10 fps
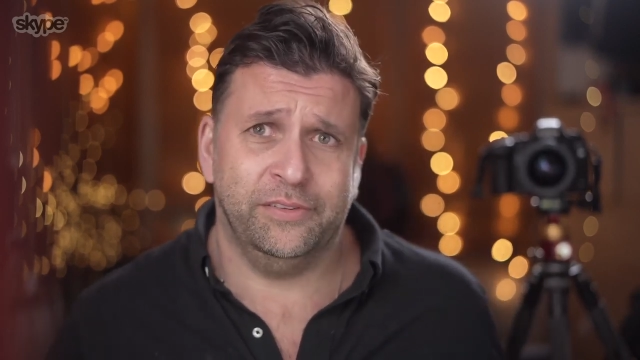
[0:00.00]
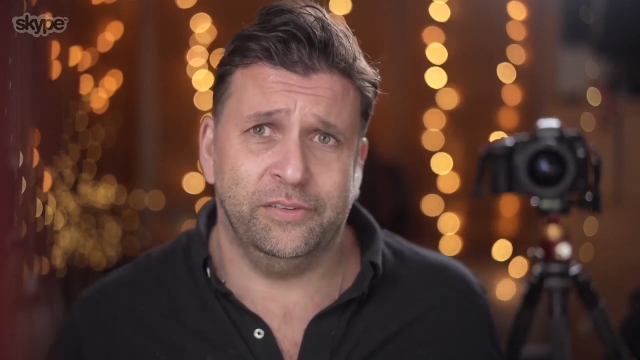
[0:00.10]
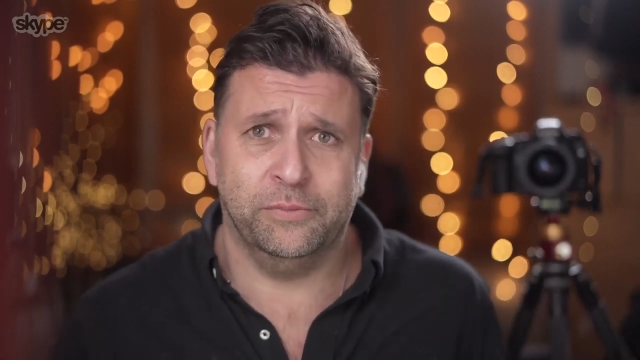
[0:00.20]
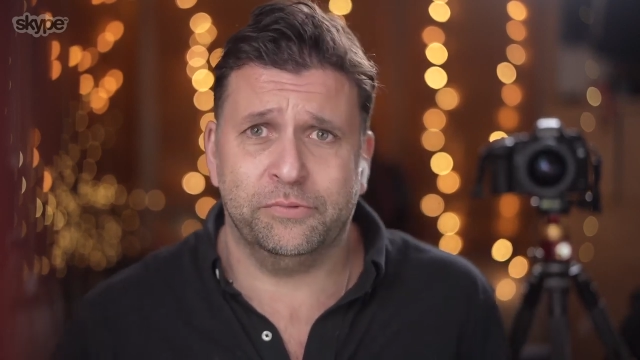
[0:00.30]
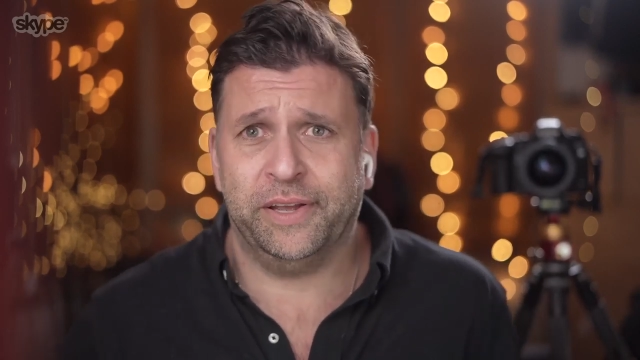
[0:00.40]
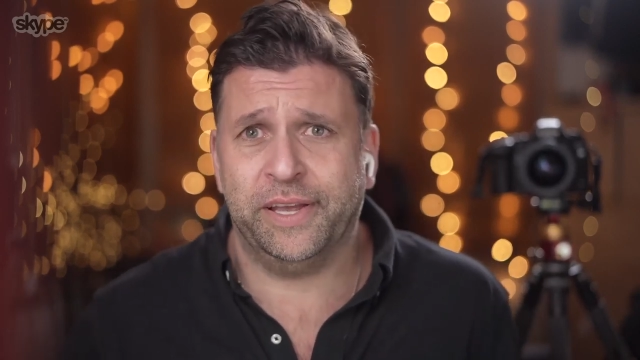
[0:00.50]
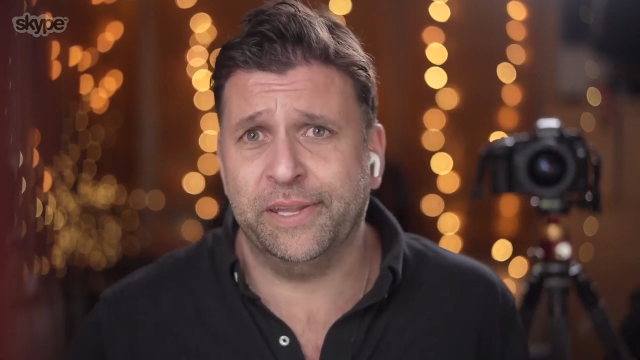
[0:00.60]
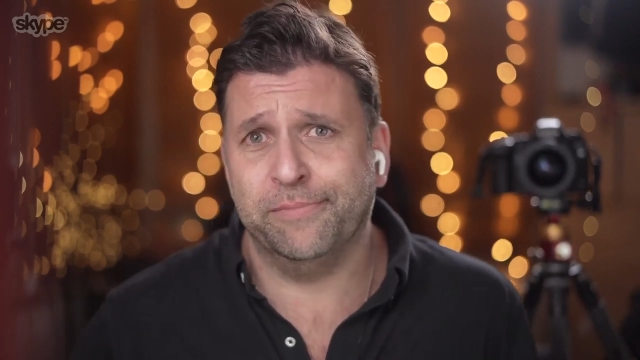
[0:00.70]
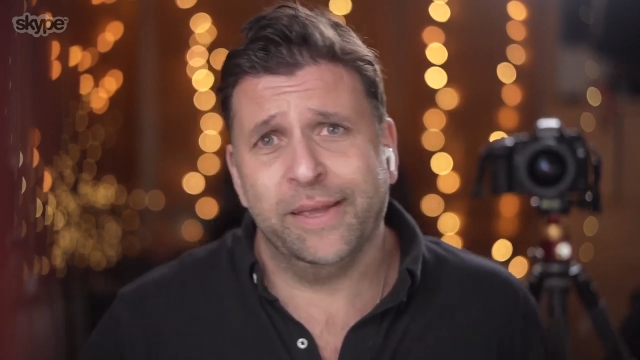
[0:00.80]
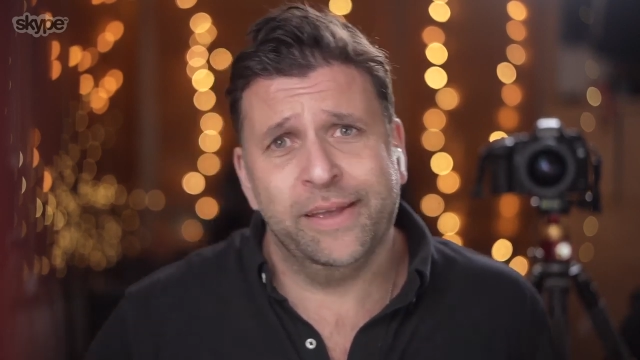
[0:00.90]
and zoomed right
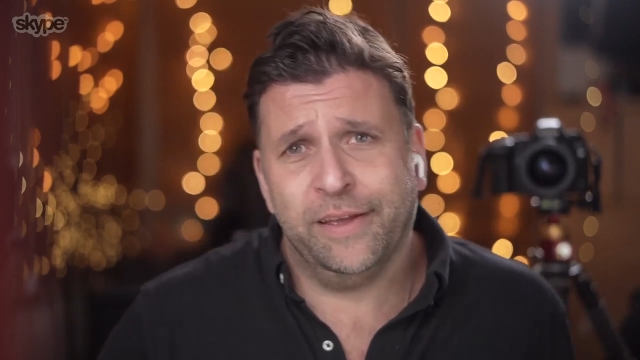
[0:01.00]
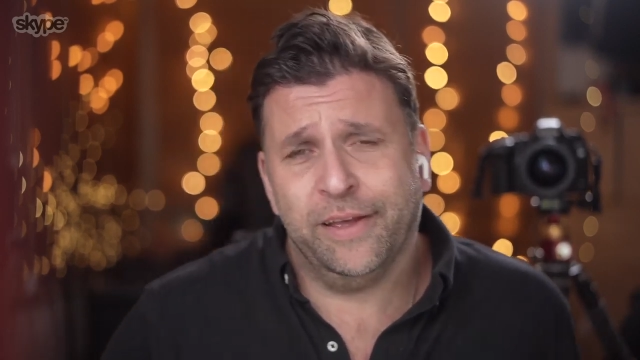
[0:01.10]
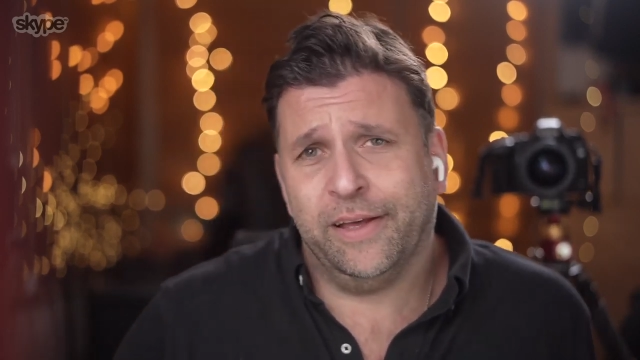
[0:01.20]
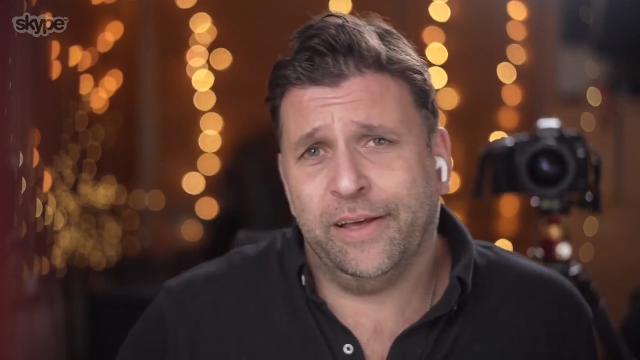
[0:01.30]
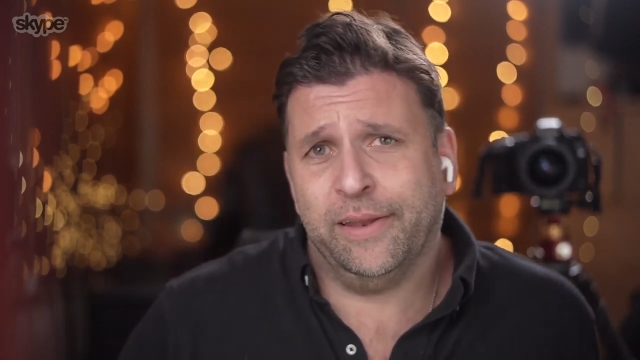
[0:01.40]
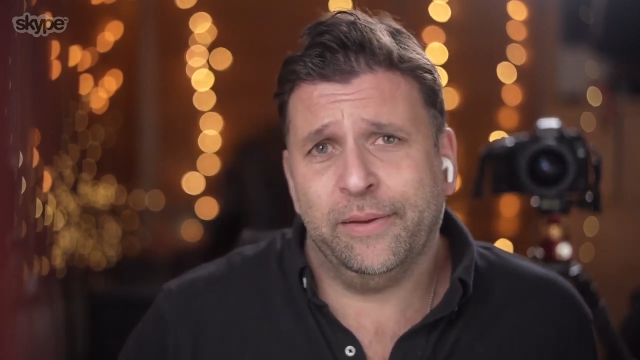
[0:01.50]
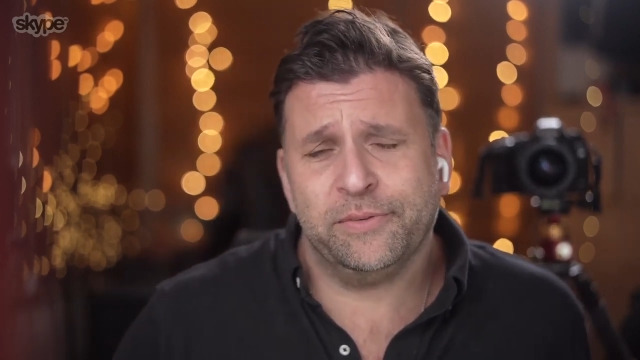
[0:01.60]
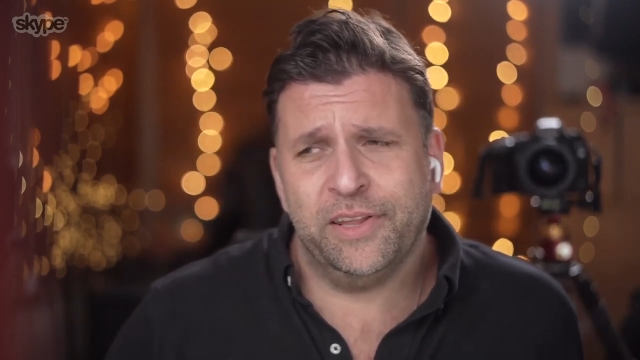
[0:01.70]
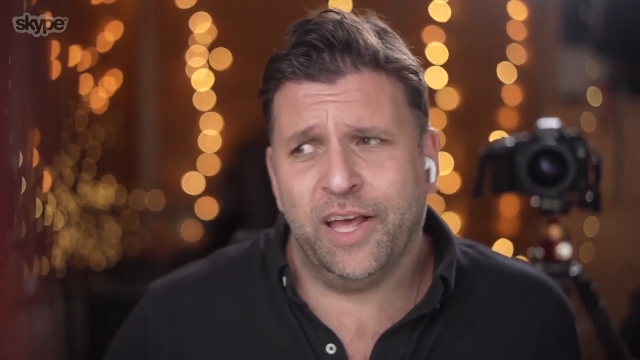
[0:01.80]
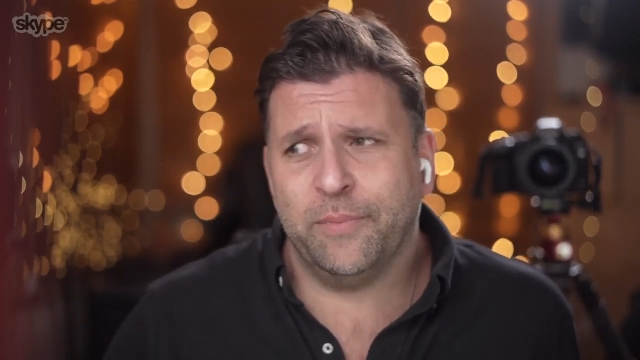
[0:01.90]
in. It was